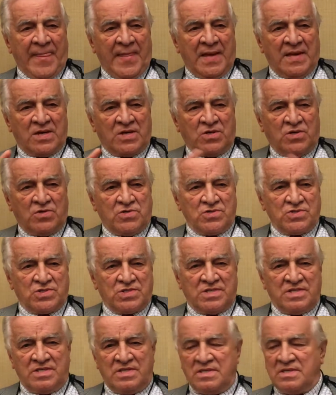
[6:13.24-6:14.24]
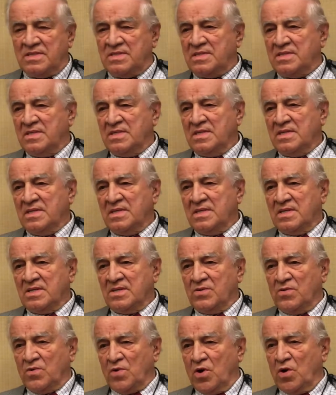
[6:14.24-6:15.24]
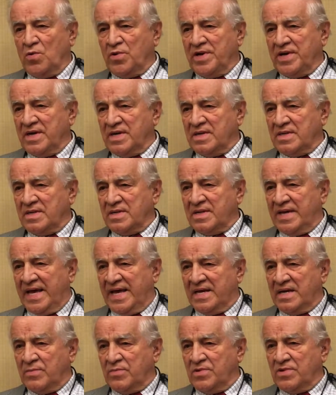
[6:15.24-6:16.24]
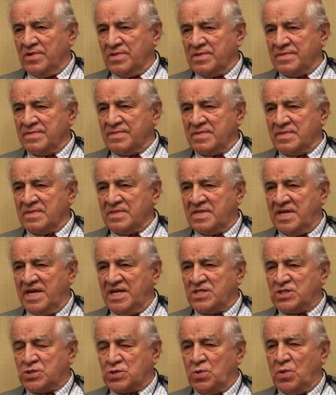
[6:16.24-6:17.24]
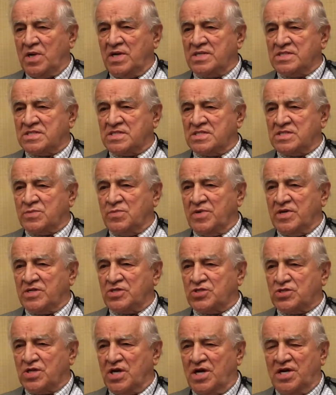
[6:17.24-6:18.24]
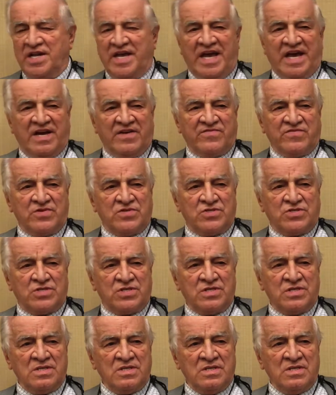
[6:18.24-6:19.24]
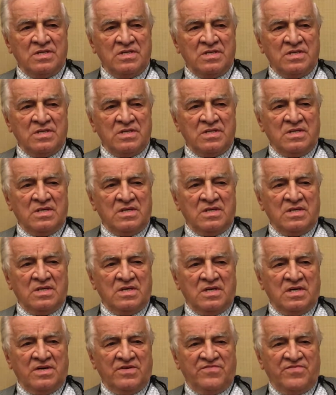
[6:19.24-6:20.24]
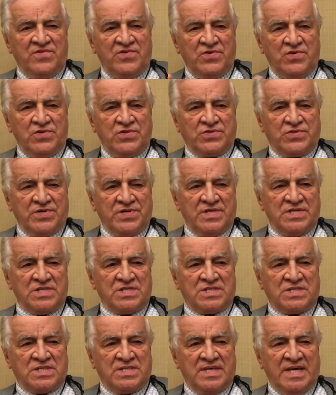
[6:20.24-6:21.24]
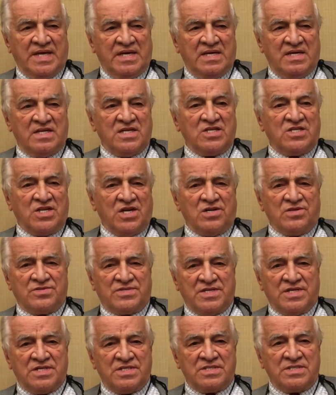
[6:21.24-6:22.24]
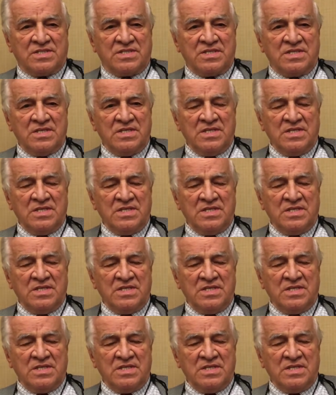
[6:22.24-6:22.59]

And of course, the growing animal takes twice as much on average of the nutrients that an adult does.